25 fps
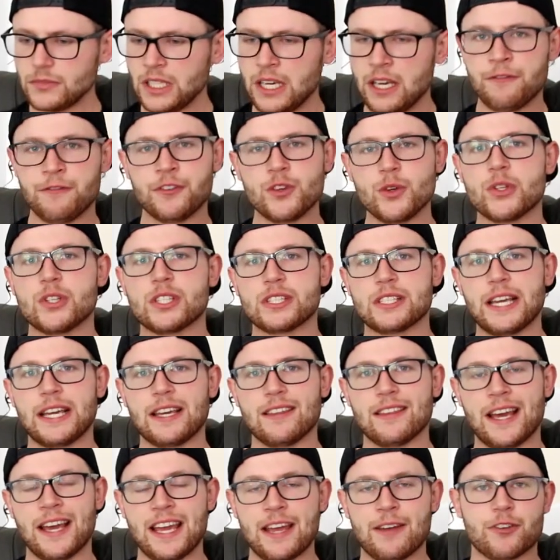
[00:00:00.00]
if you see
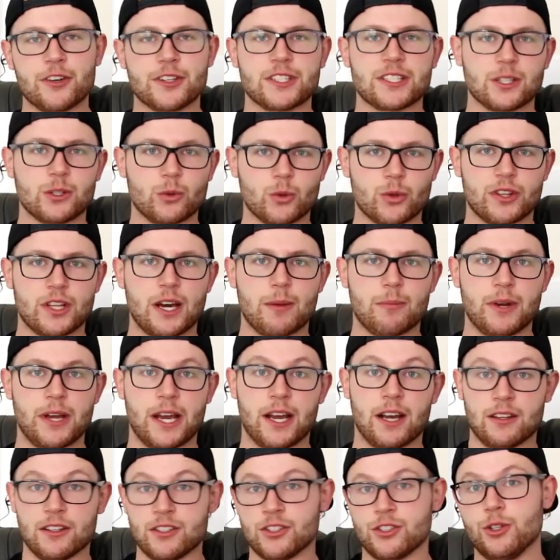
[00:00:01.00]
that every single
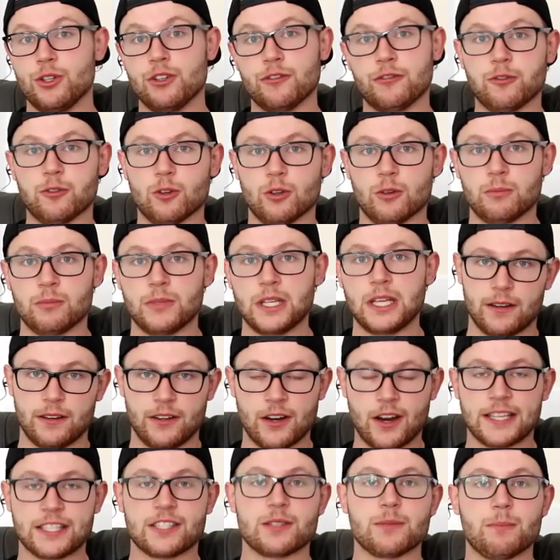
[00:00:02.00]
thumbnail is uniform,
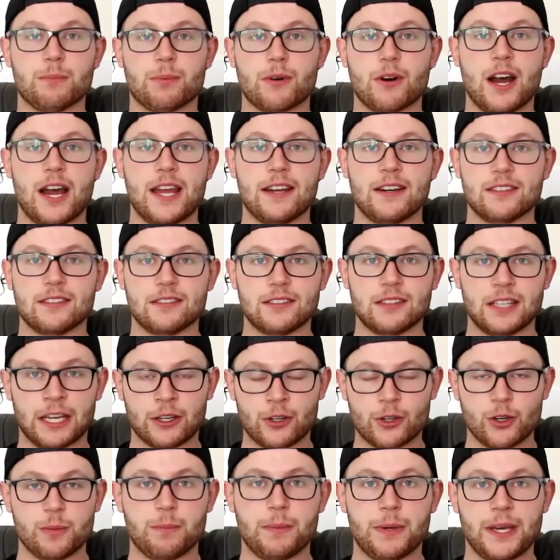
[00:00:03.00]
nice and bright, a
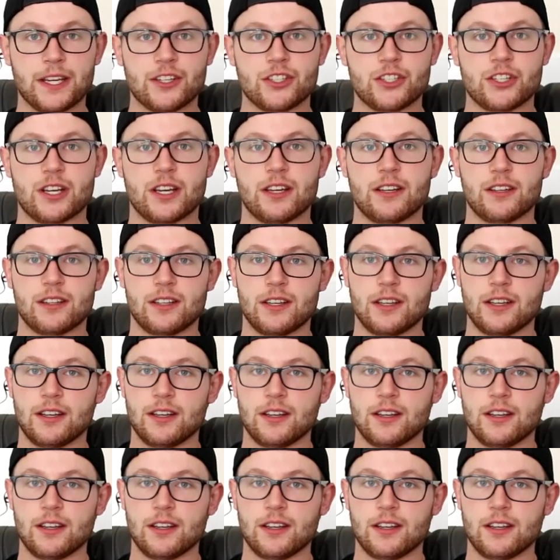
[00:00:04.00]
good picture,